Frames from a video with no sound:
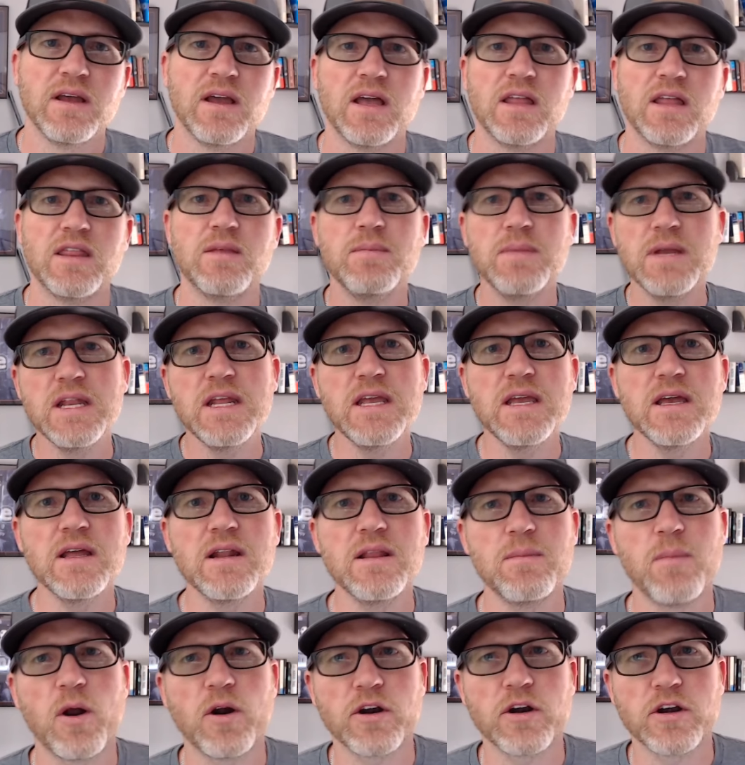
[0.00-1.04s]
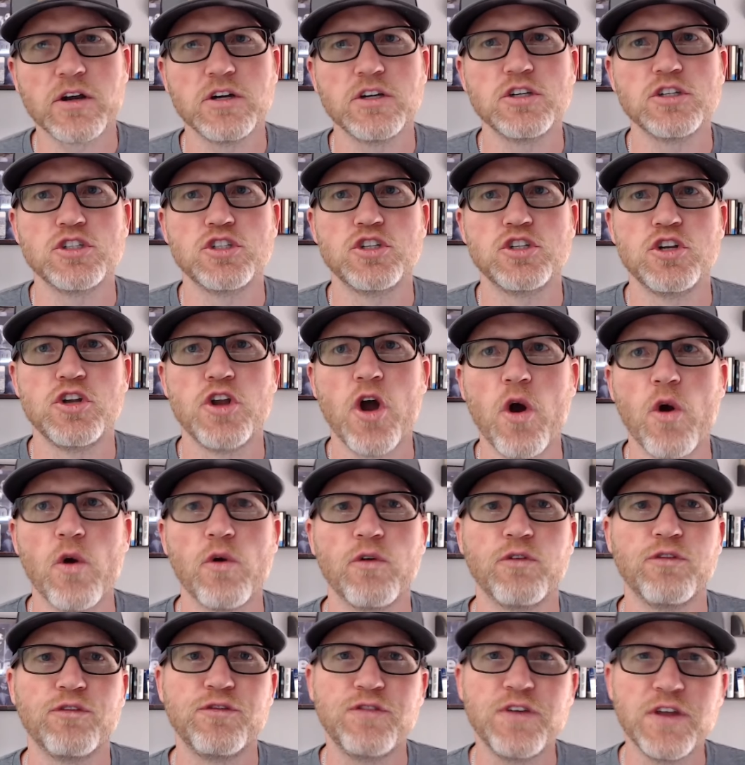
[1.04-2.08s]
And the media and the marketers know
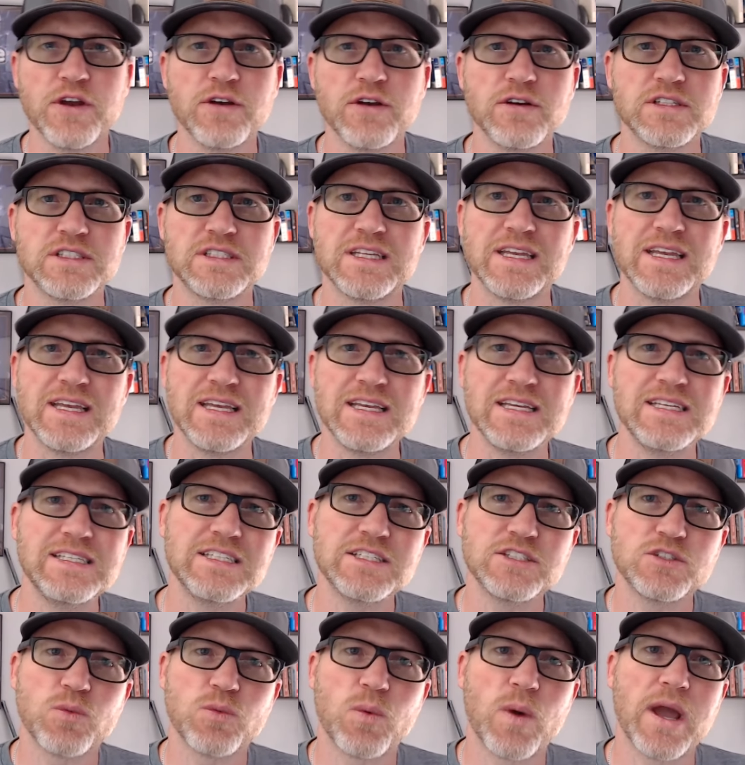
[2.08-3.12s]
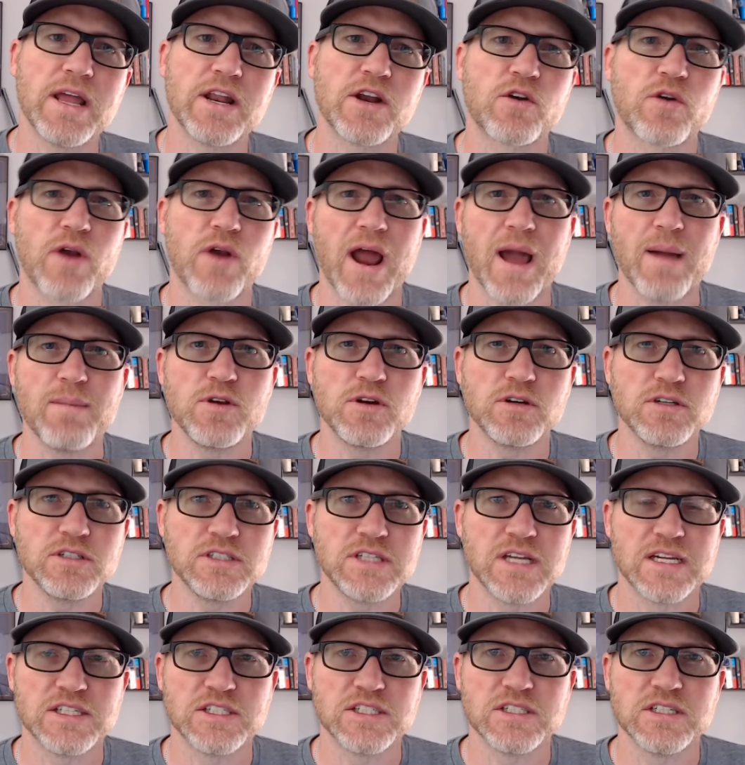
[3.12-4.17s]
fear is the easiest way to grab your
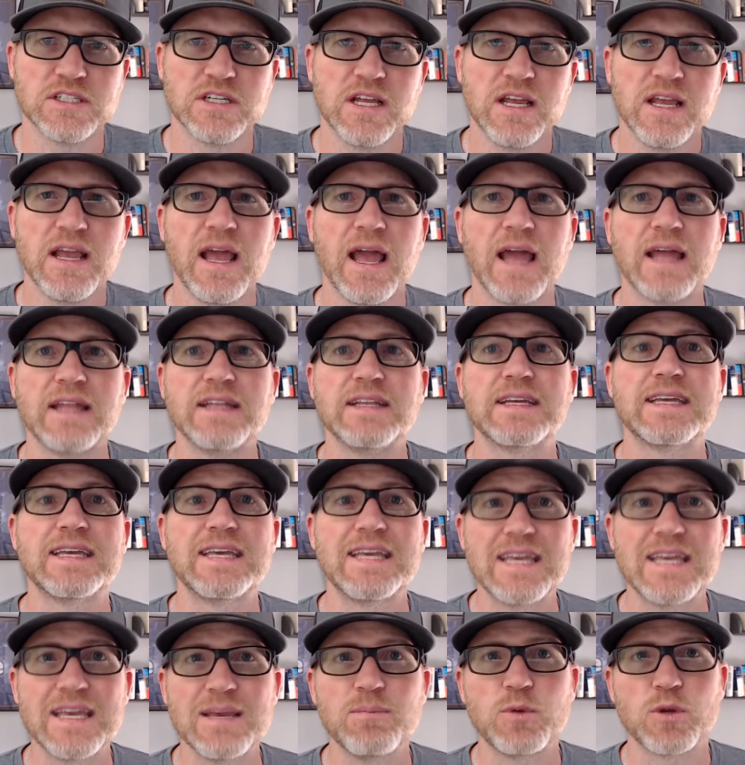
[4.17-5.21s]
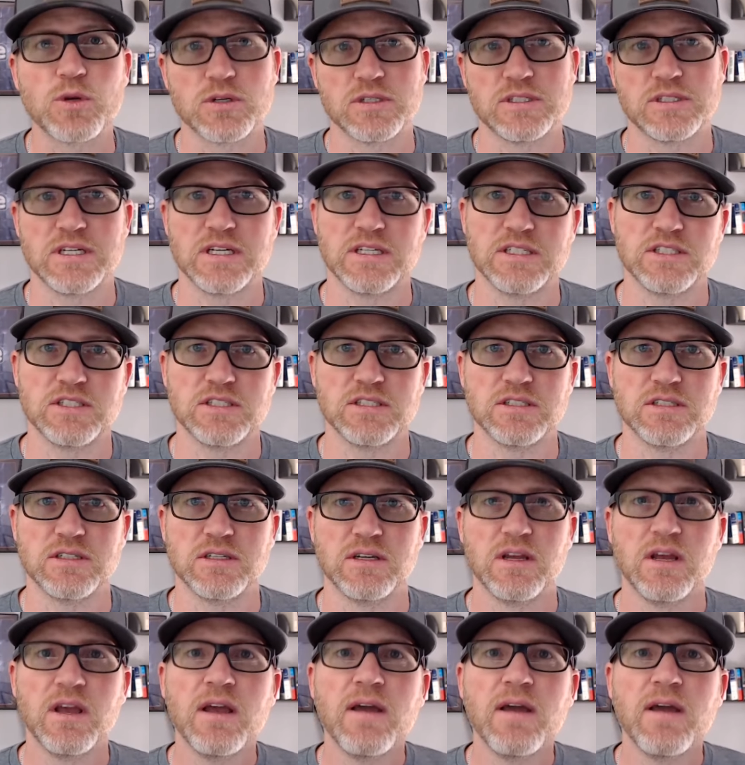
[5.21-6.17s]
attention and to keep your attention.